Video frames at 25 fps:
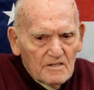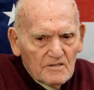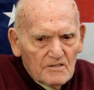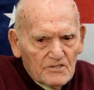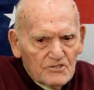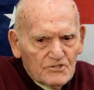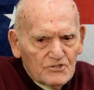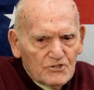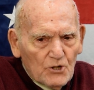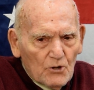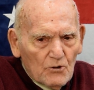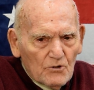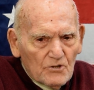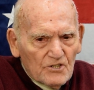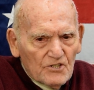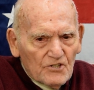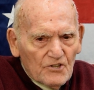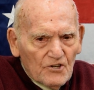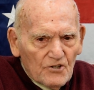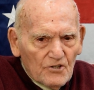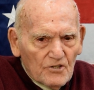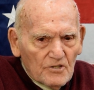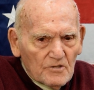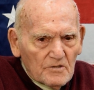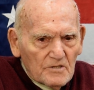it showed her
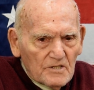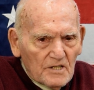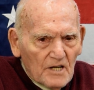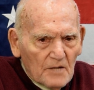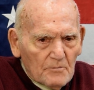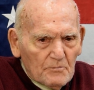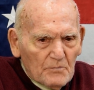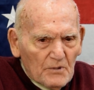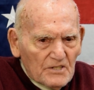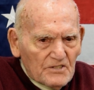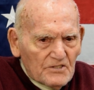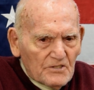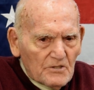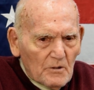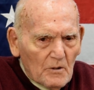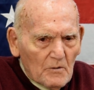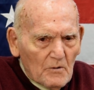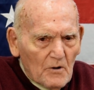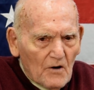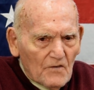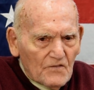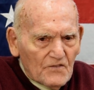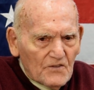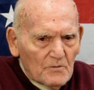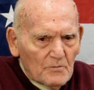there. I picked her up
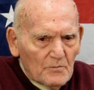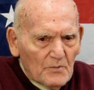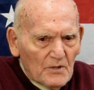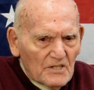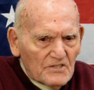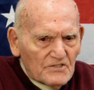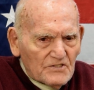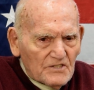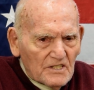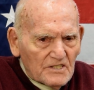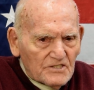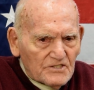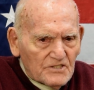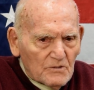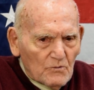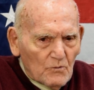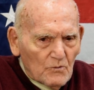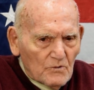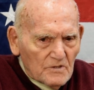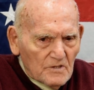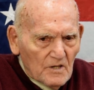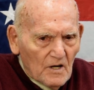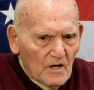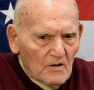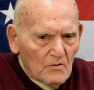off the bus. I said,
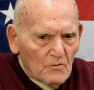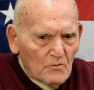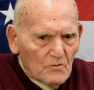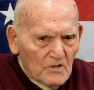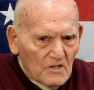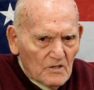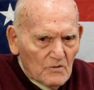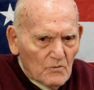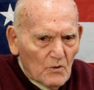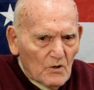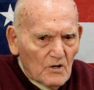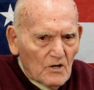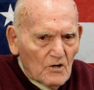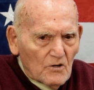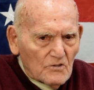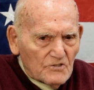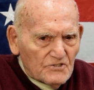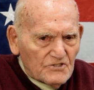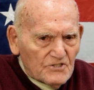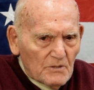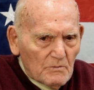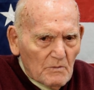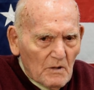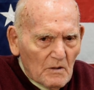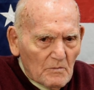we're going to
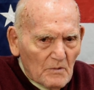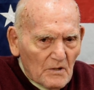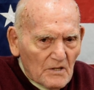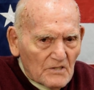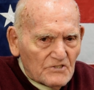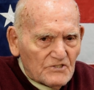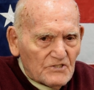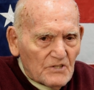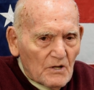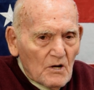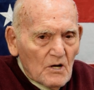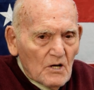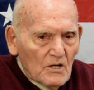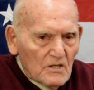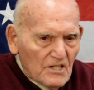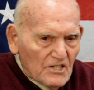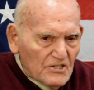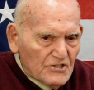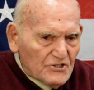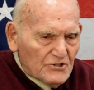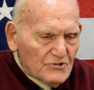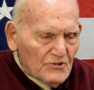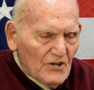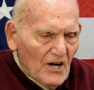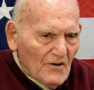see my mother. She said,
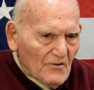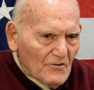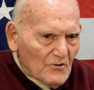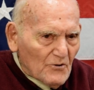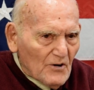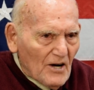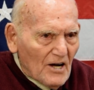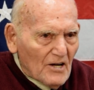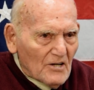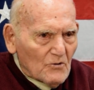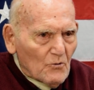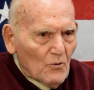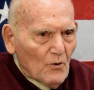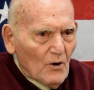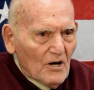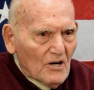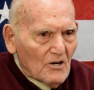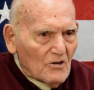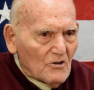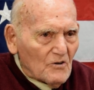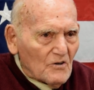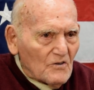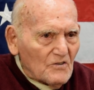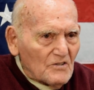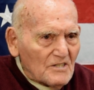let's drive around a
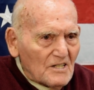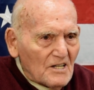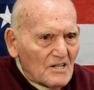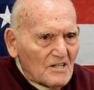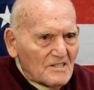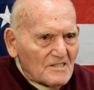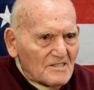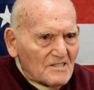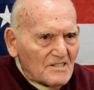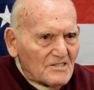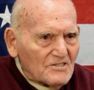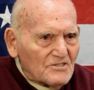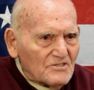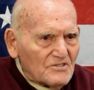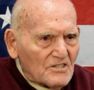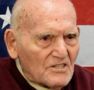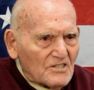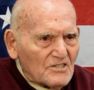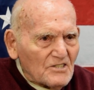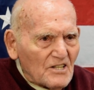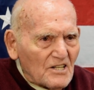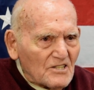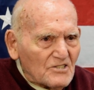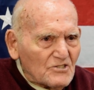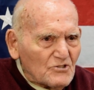while.
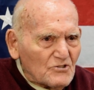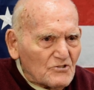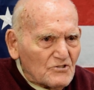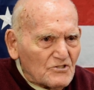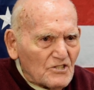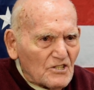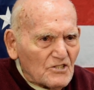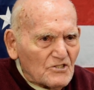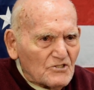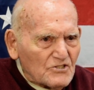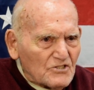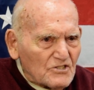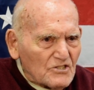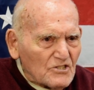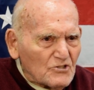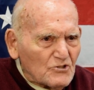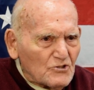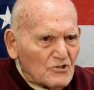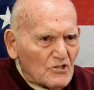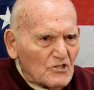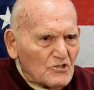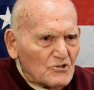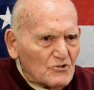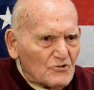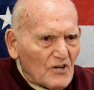just
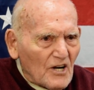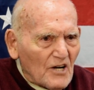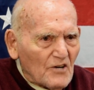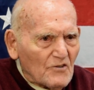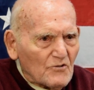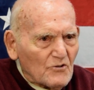drive